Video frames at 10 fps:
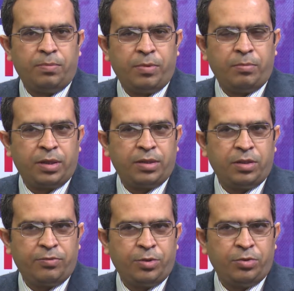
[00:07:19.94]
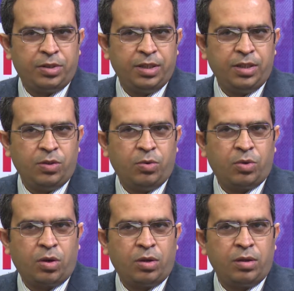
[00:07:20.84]
but if you see the
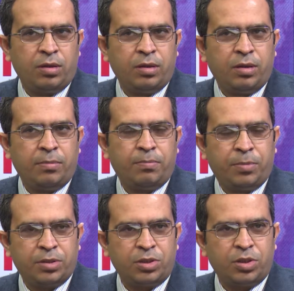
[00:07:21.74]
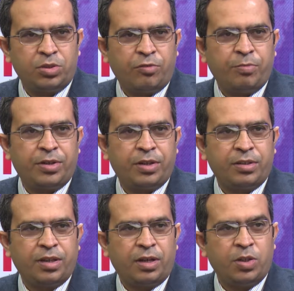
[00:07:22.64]
overall percentage of
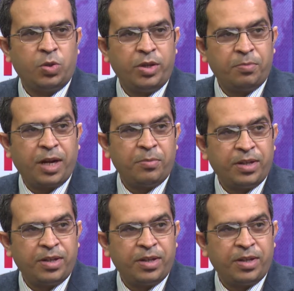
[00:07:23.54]
patients undergoing primary